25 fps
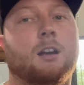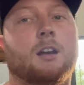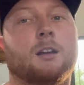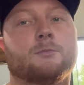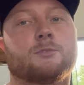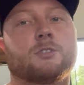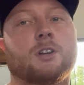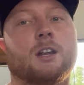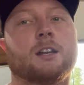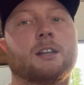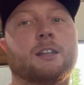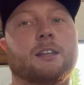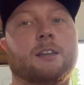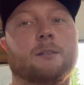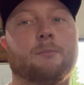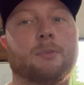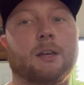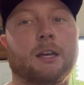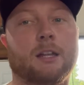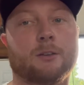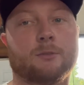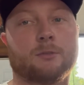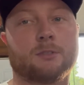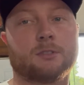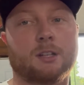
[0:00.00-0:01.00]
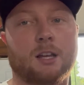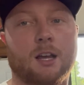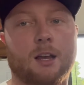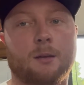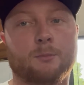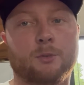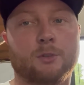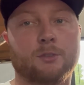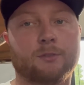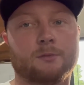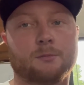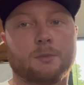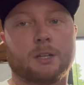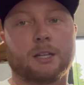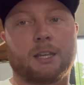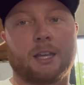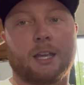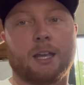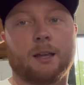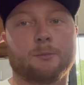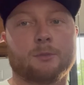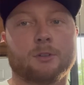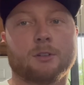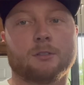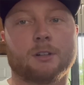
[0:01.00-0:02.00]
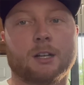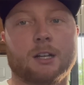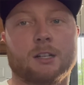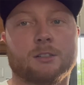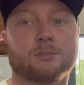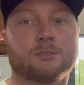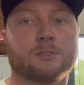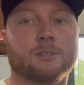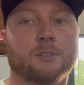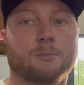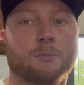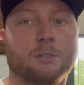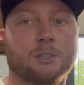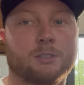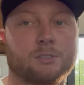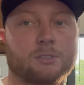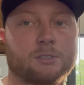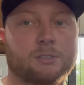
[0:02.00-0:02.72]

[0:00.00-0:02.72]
I'm trying to get better with not moving my camera around so much.